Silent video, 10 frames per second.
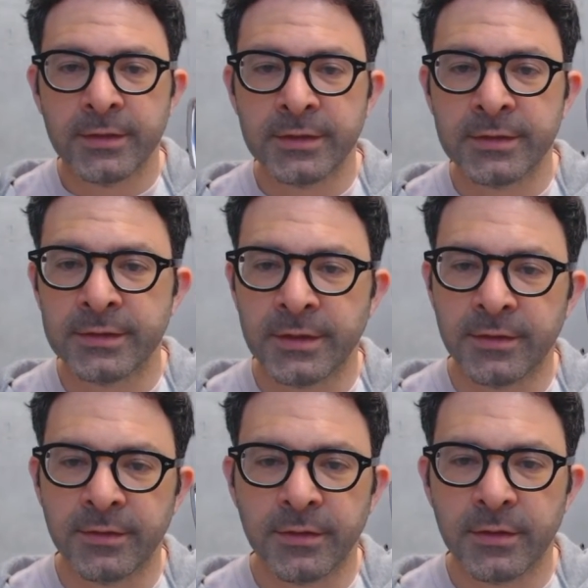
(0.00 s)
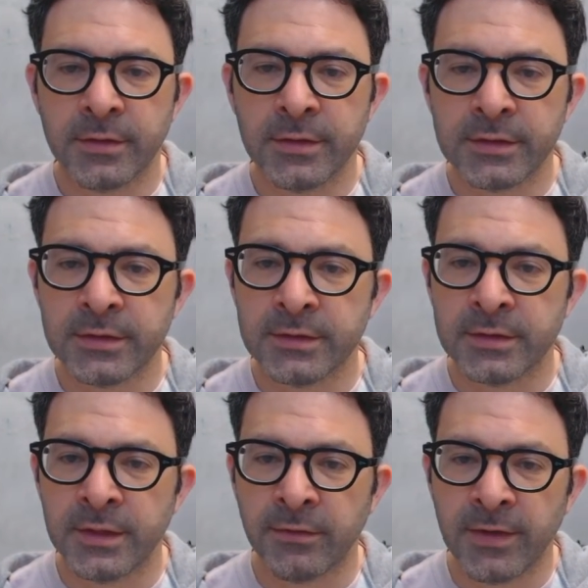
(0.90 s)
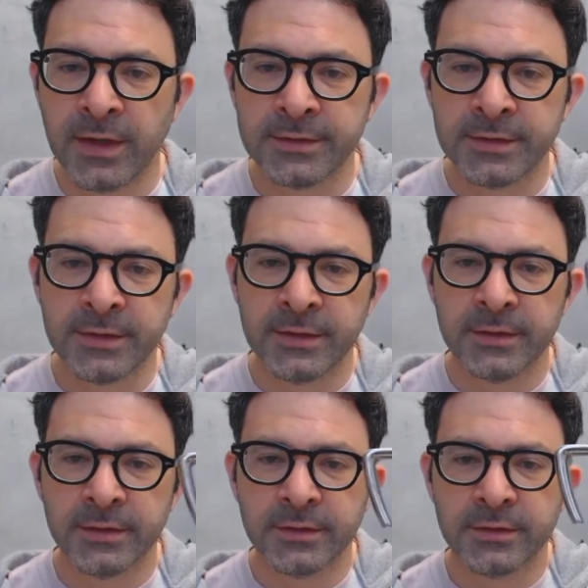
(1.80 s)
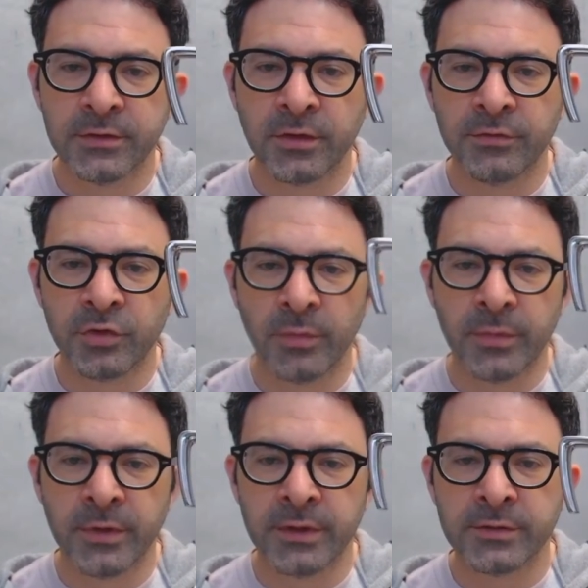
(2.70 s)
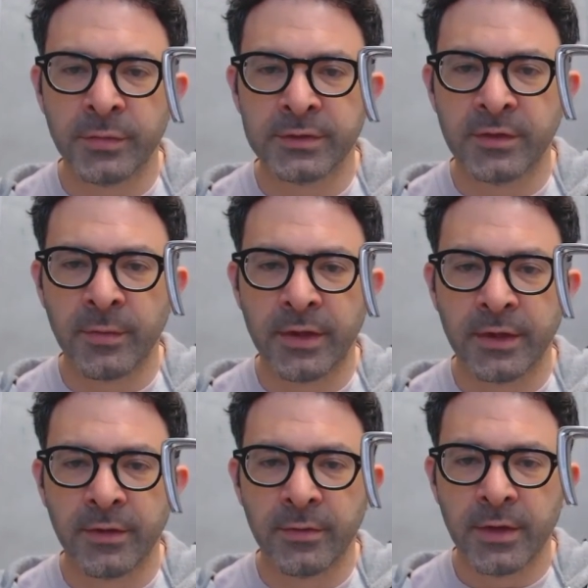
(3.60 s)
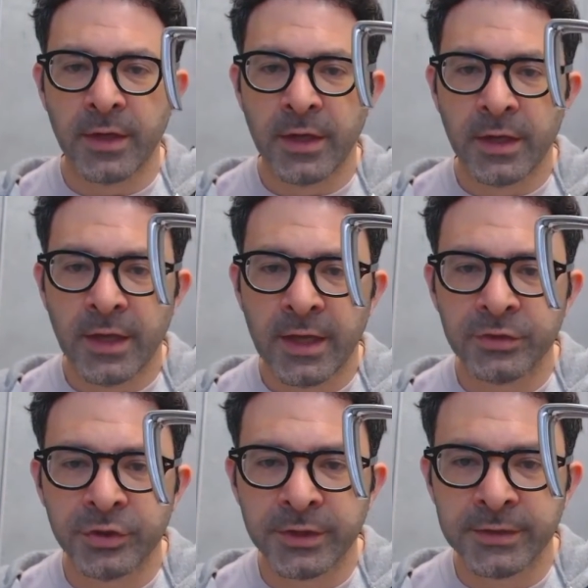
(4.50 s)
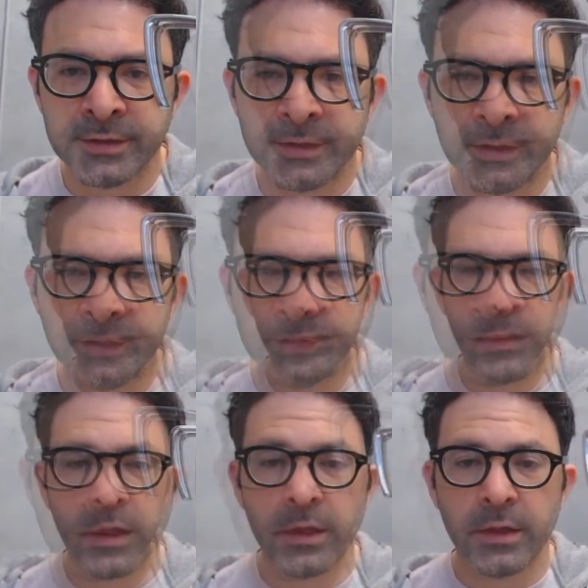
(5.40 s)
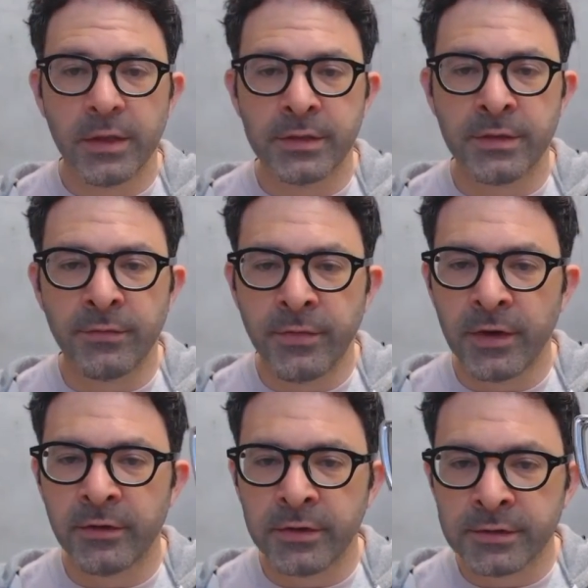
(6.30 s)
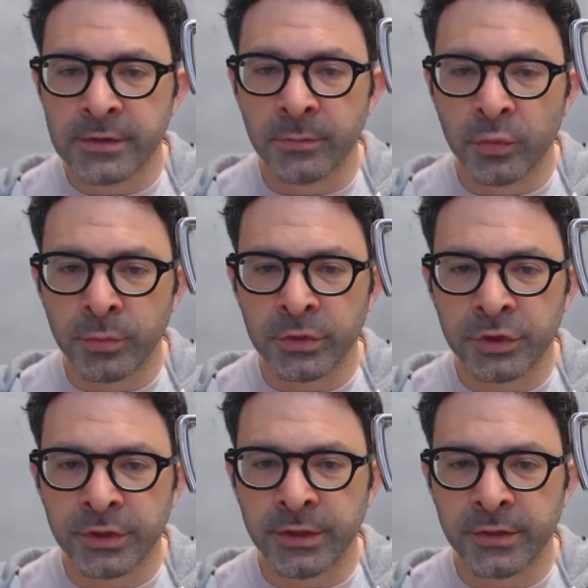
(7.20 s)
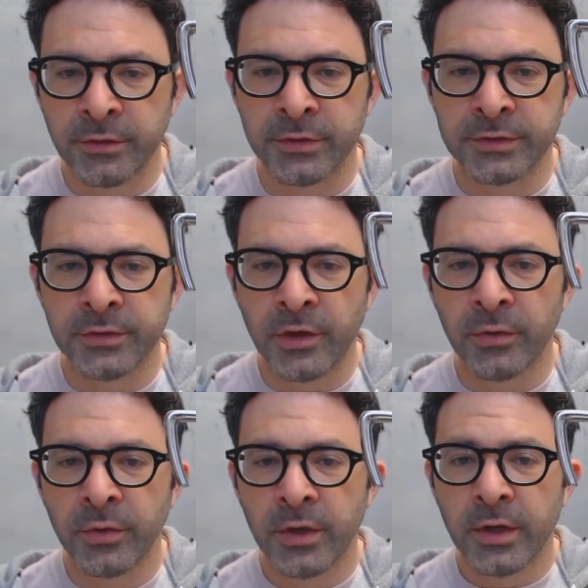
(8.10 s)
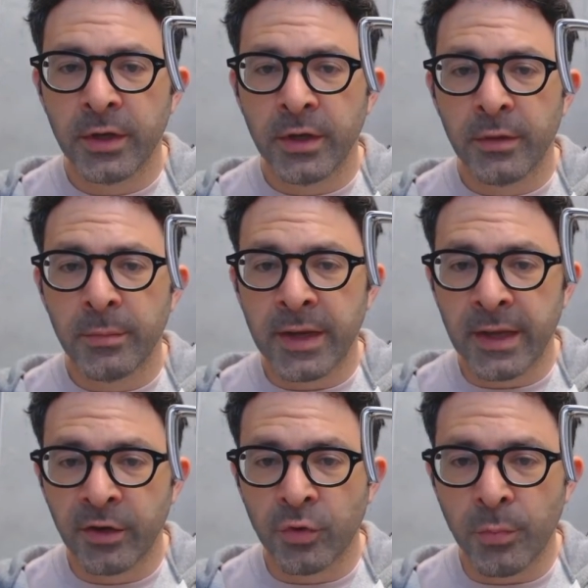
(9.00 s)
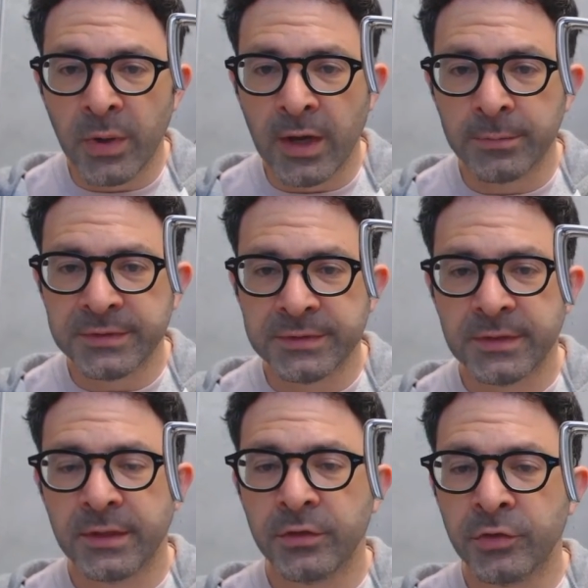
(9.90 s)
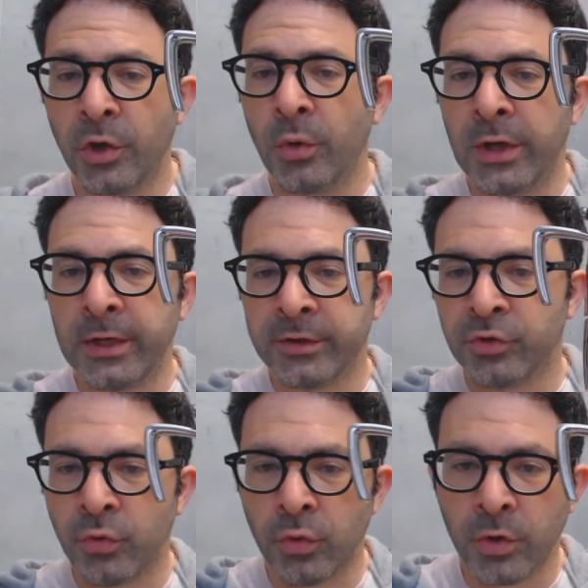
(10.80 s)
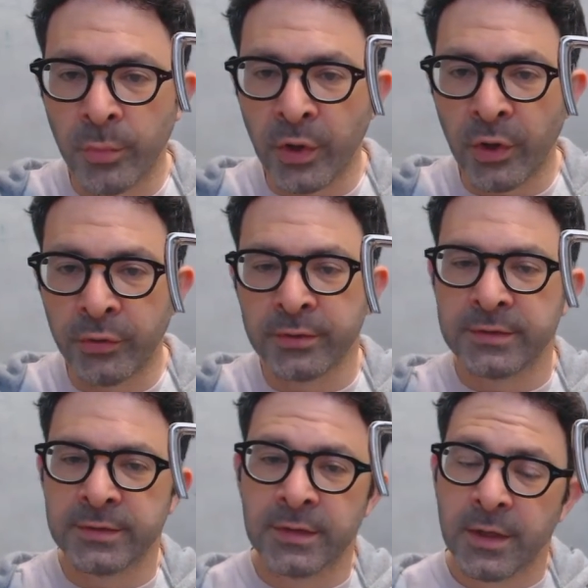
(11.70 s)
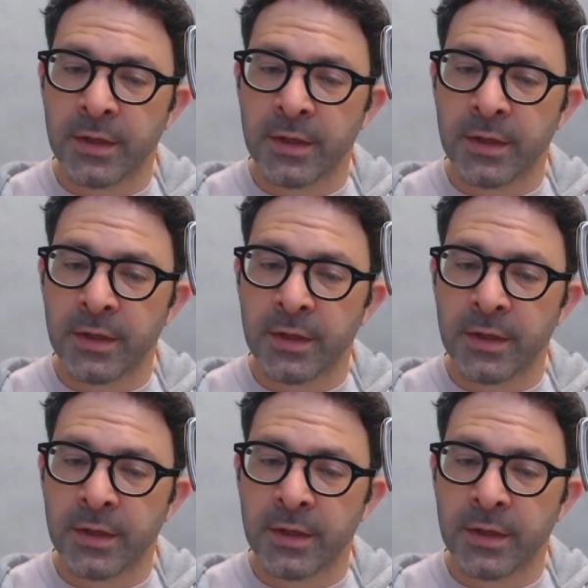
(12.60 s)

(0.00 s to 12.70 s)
This is it. This is the Avanti Stovetop Espresso Maker. As you can see, it's a very simple machine. There is no mechanical pumps, no electrical components.